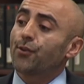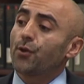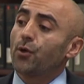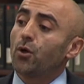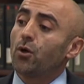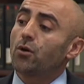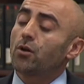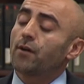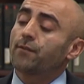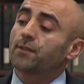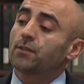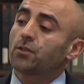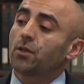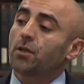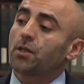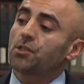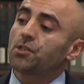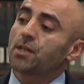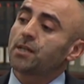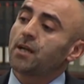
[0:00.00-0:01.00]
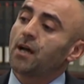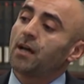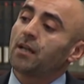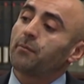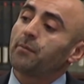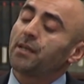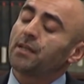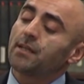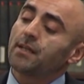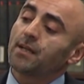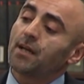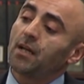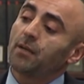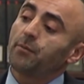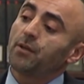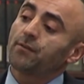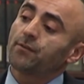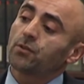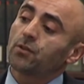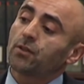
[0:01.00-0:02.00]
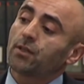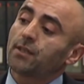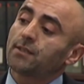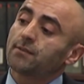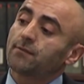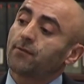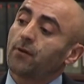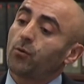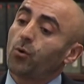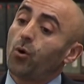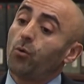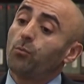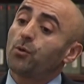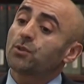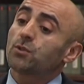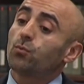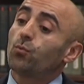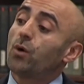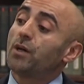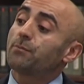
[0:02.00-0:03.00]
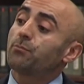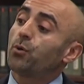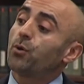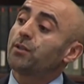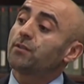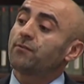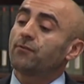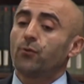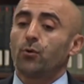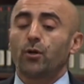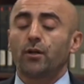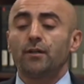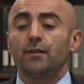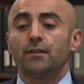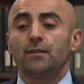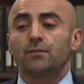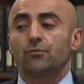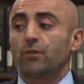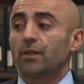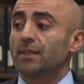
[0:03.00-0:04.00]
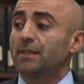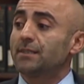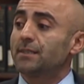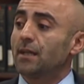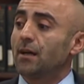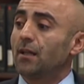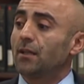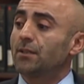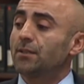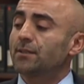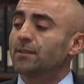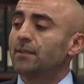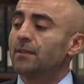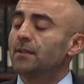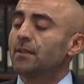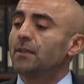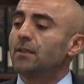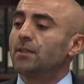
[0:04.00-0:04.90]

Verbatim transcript: a third of the Turkish economy. The economy of Turkey is almost one point four trillion dollars.